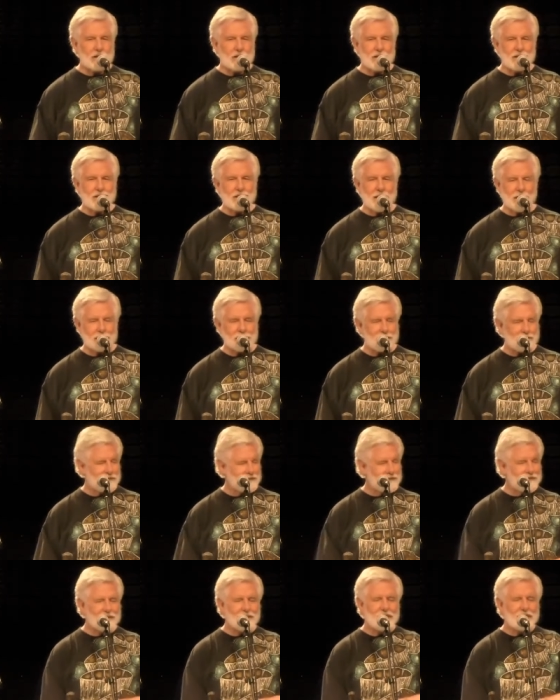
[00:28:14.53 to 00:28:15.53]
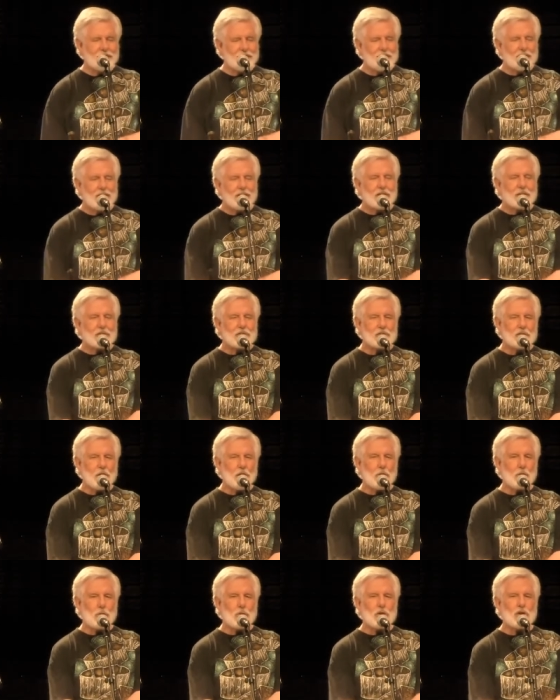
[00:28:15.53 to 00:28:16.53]
any yet.
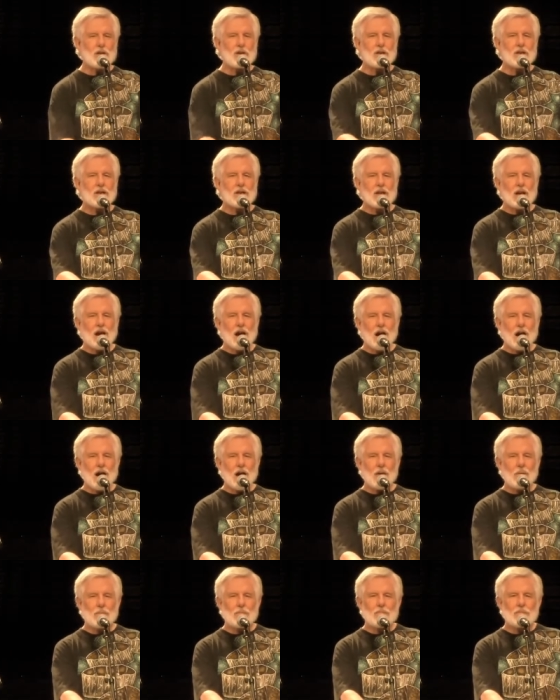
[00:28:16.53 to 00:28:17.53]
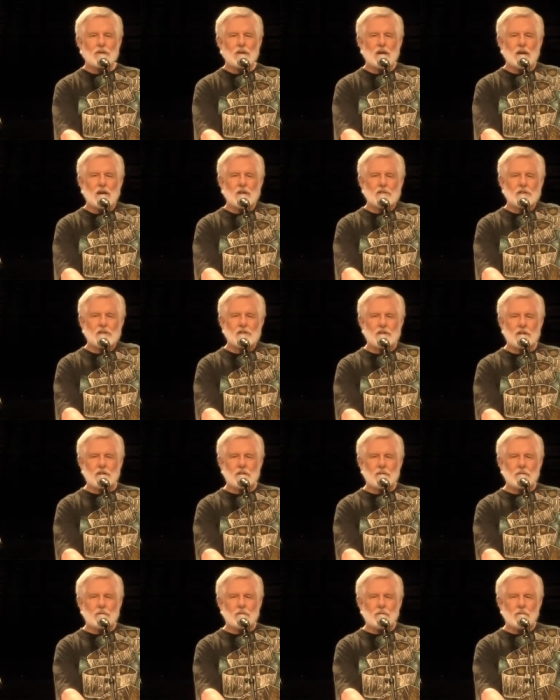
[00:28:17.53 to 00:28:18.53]
So. Um, as I said,
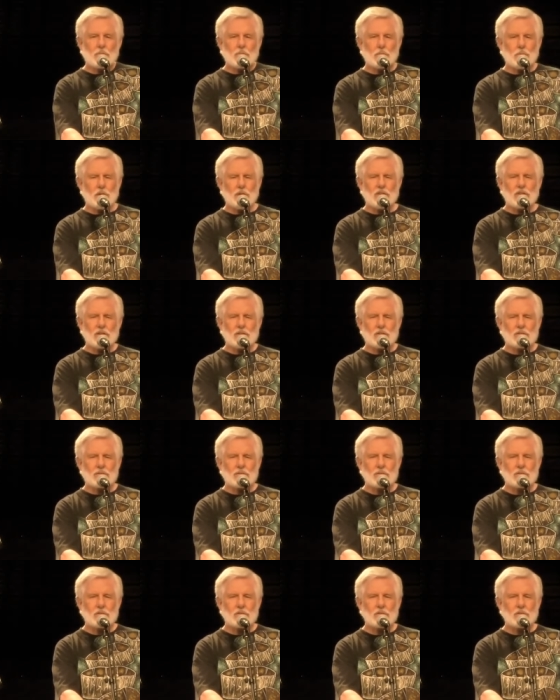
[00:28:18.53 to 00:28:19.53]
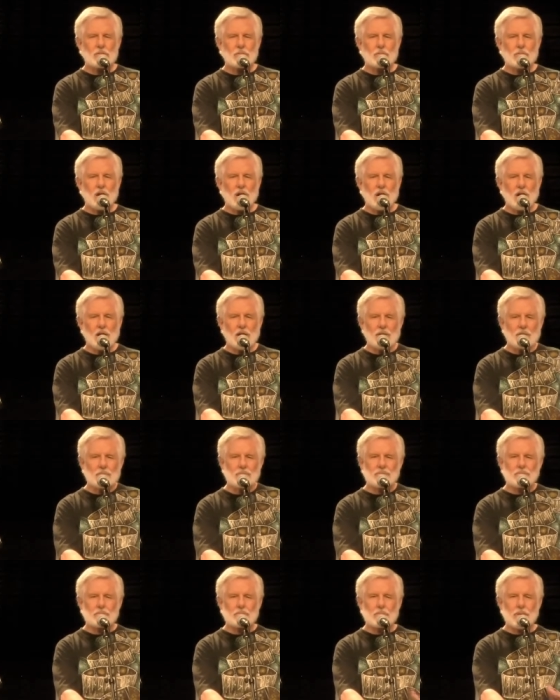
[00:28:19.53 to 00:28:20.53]
the, one of the uh,
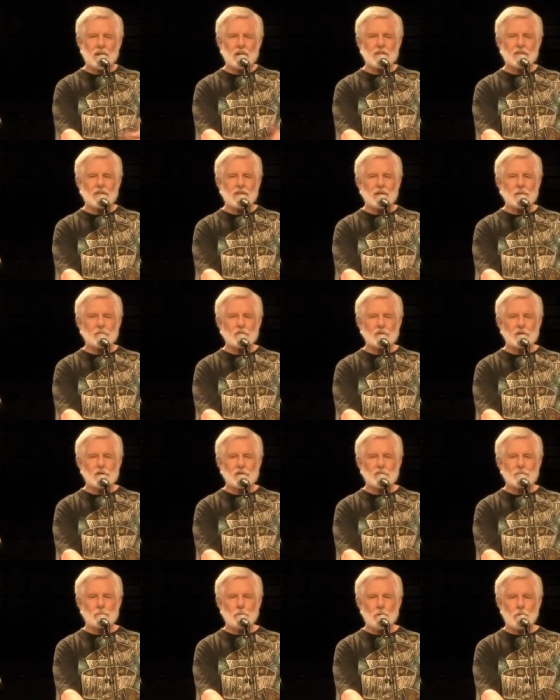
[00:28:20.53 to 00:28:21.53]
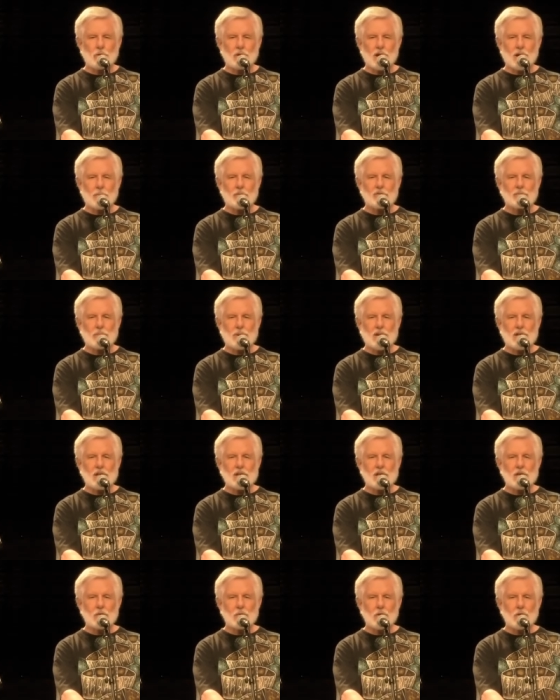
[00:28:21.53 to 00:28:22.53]
main themes of this program is
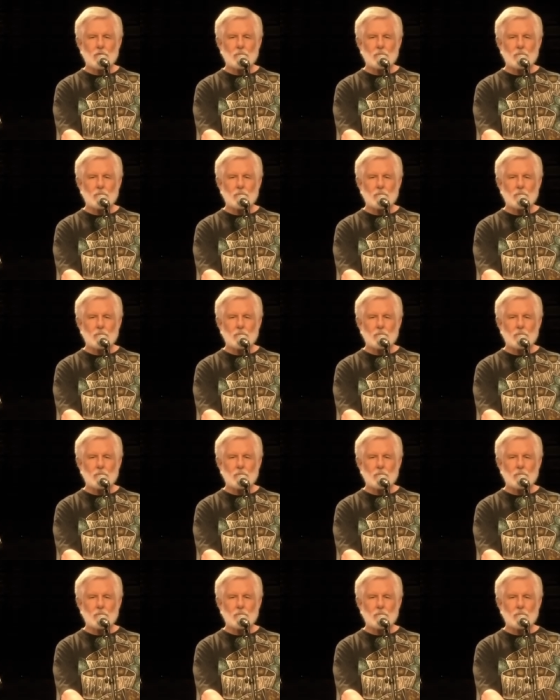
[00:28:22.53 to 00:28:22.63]
making your